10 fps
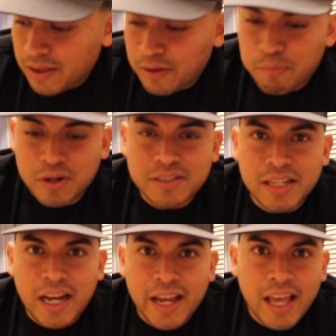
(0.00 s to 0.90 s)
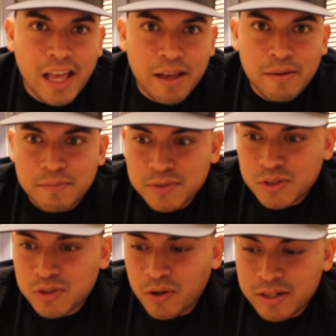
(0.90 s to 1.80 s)
the person I am,
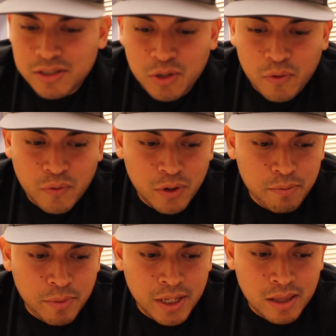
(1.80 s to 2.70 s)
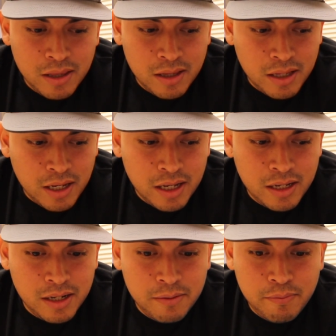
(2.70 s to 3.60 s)
so on and so forth, but I
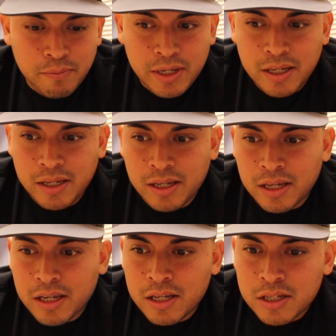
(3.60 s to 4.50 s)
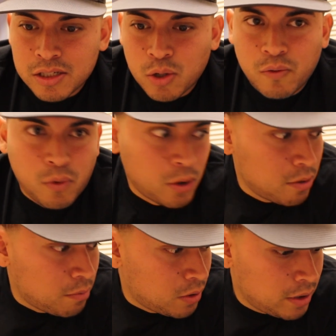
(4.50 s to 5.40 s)
can be so
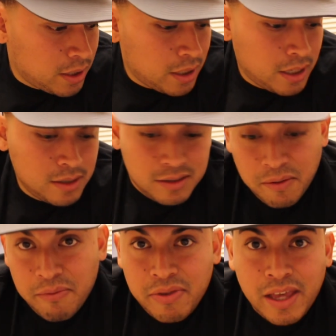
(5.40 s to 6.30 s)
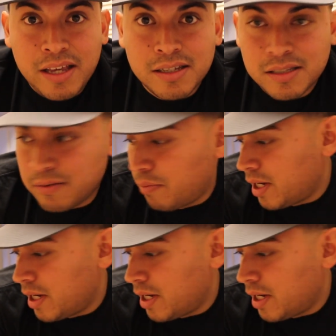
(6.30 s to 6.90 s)
vulnerable in, in some things.